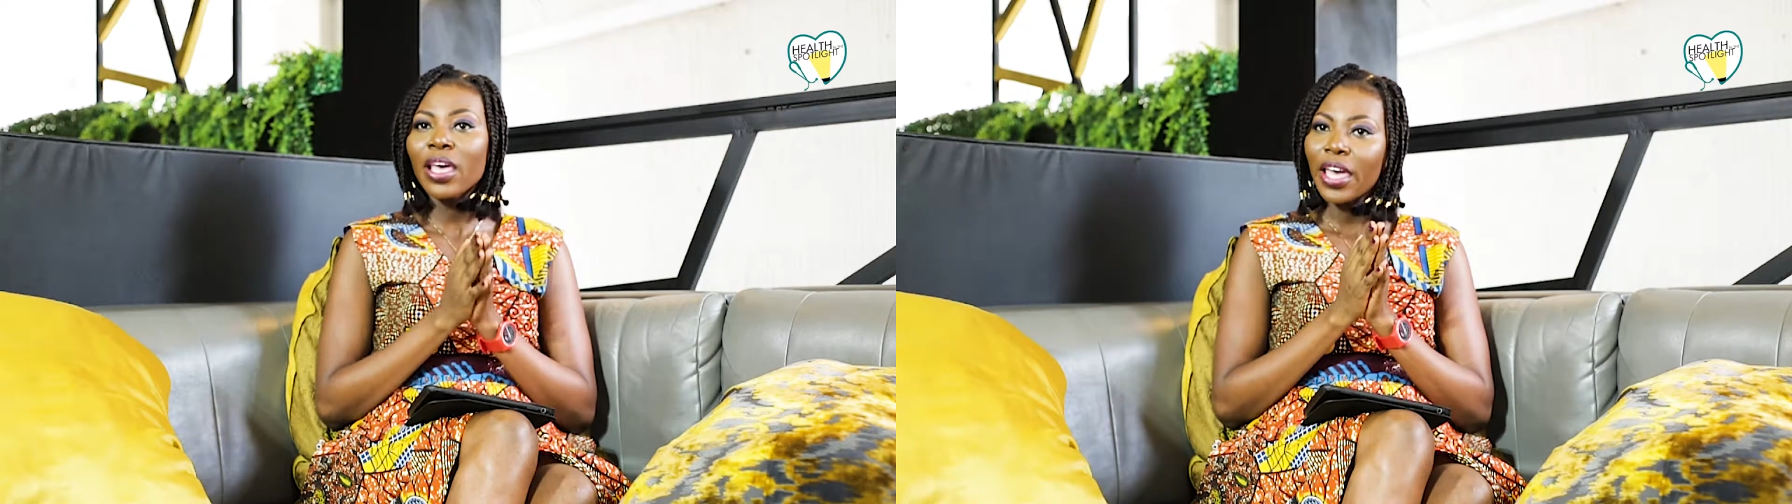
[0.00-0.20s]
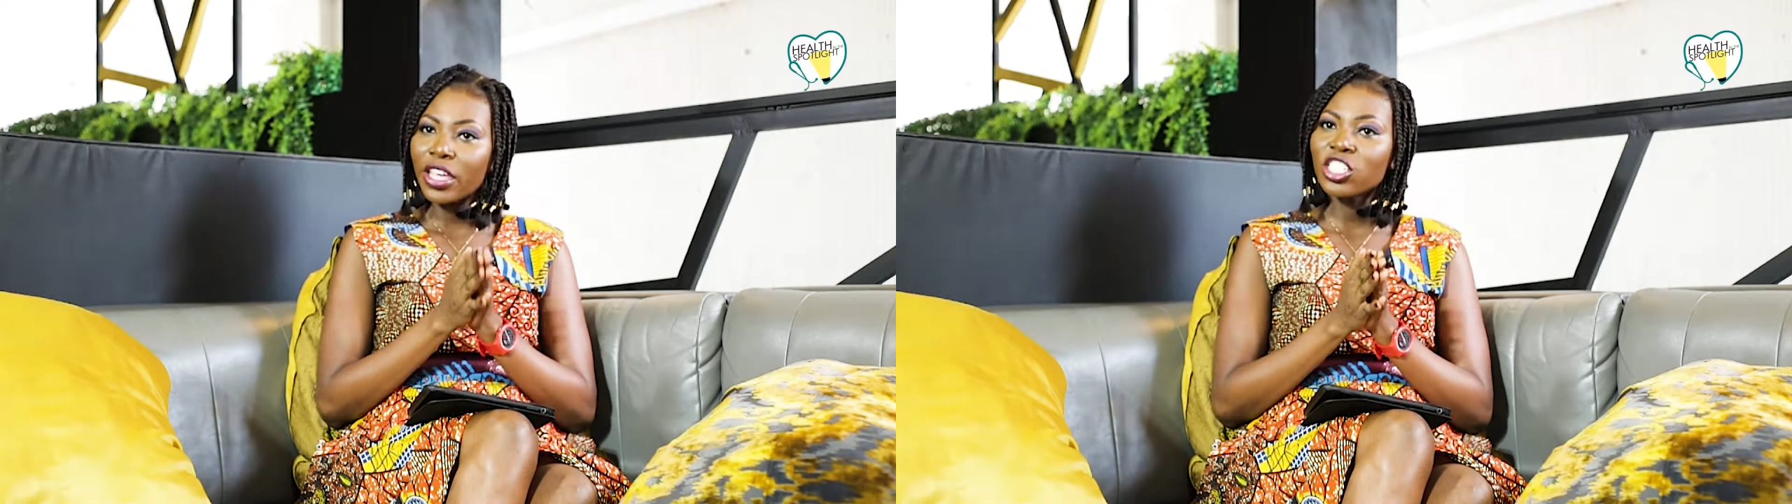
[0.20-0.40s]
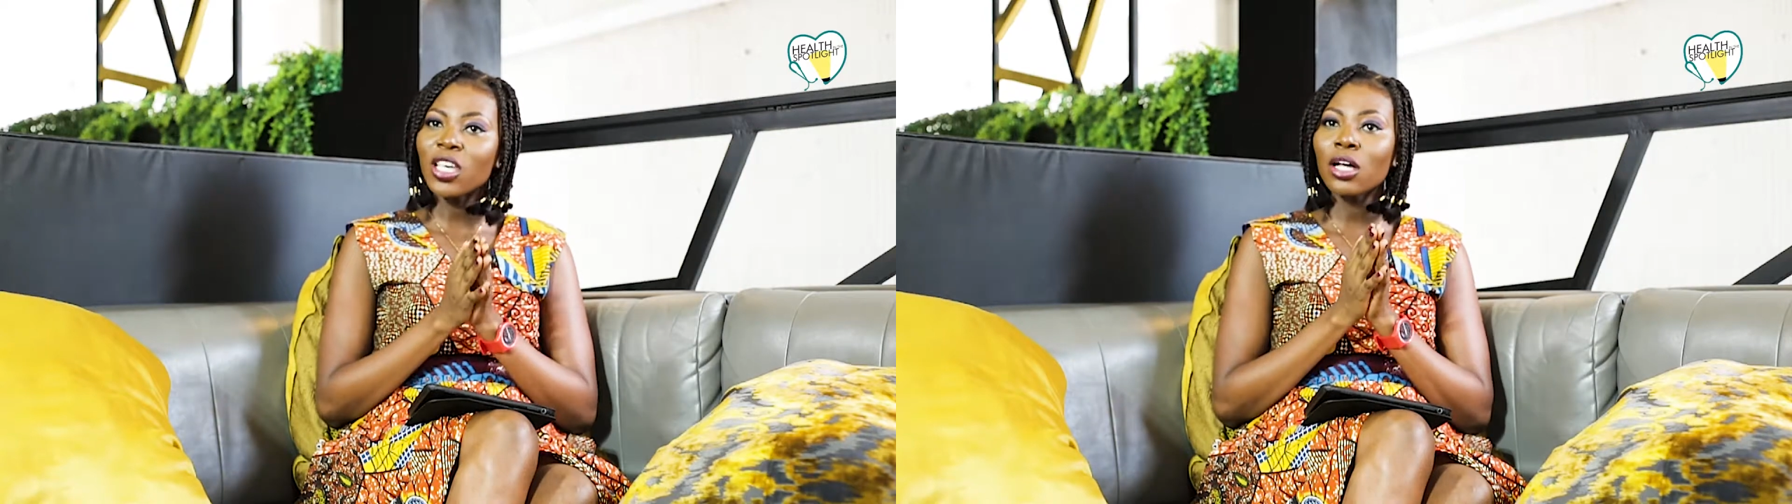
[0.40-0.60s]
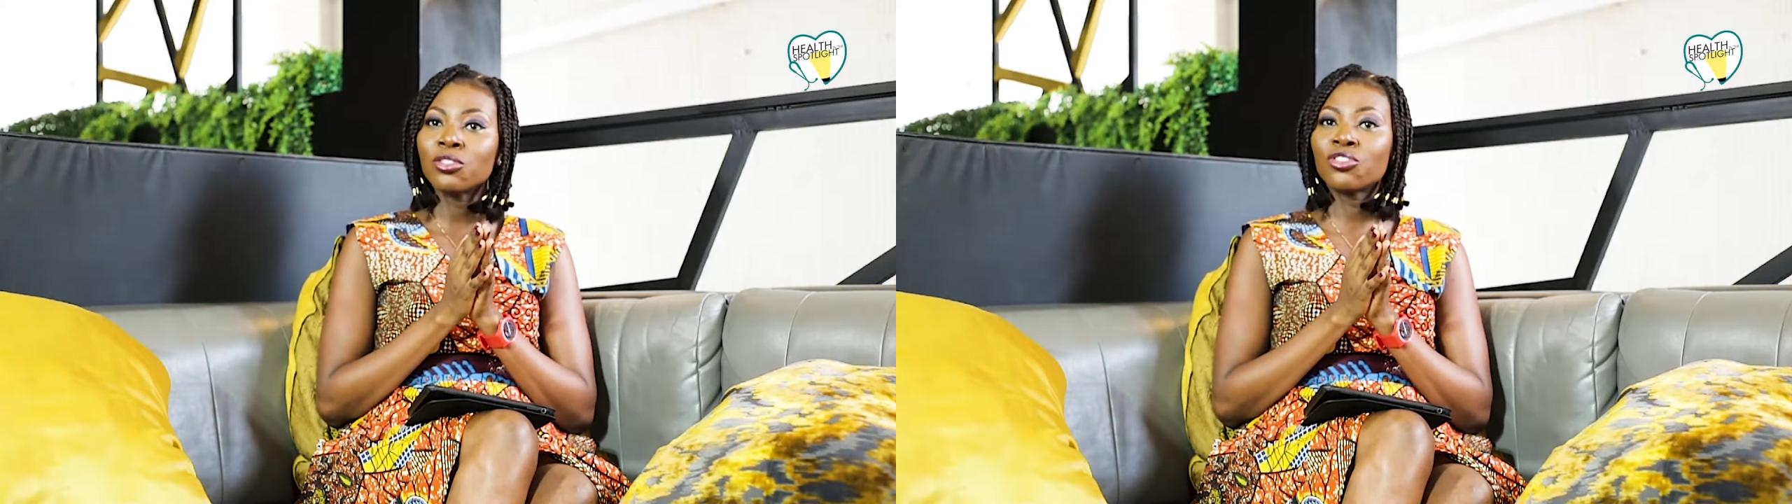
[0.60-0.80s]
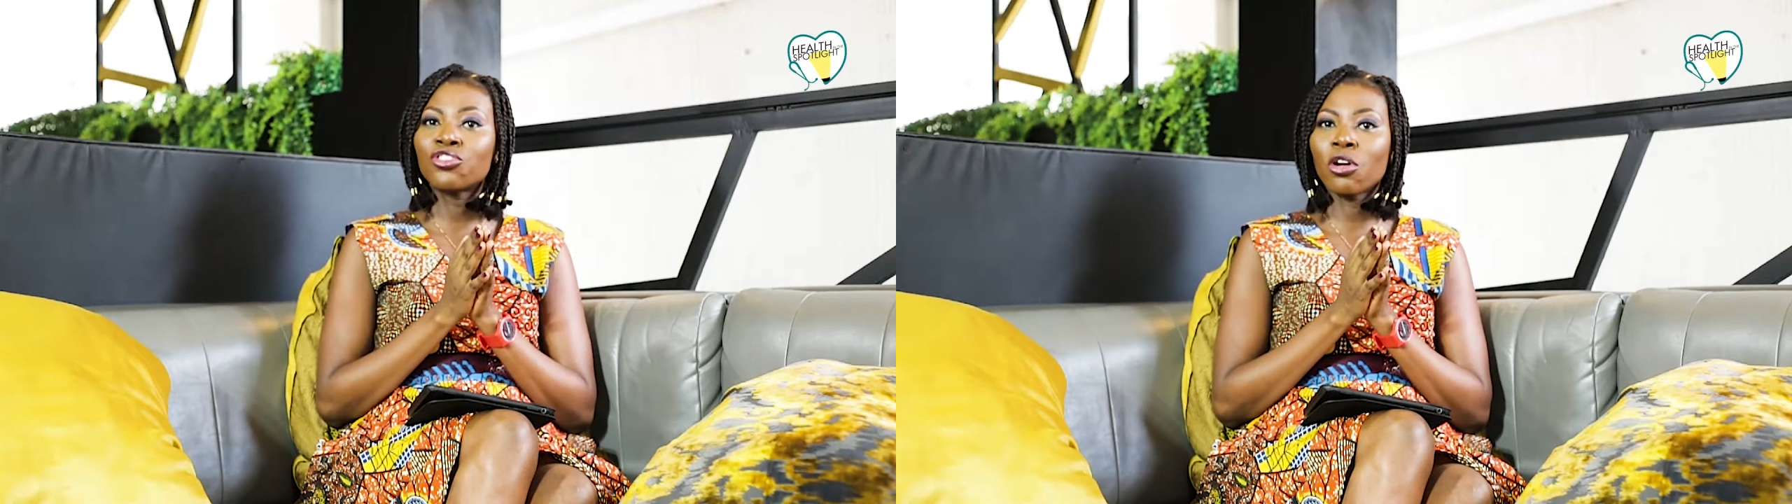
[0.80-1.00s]
and
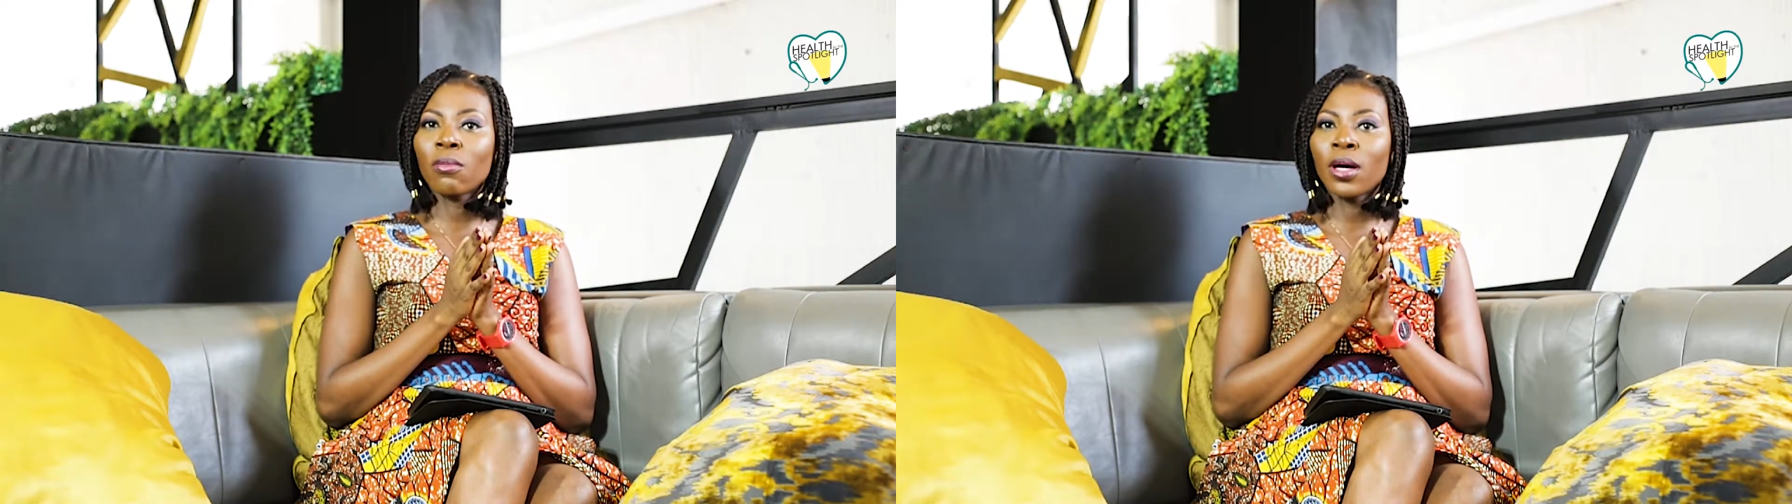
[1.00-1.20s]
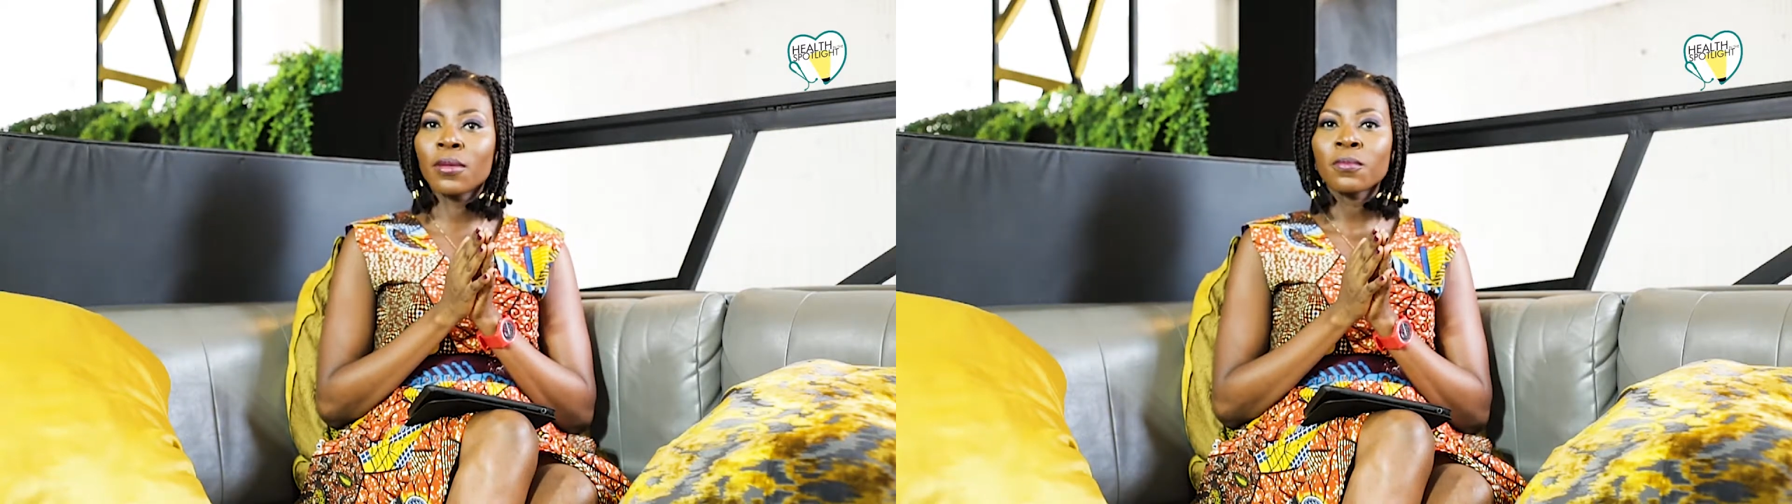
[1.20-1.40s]
childhood trauma.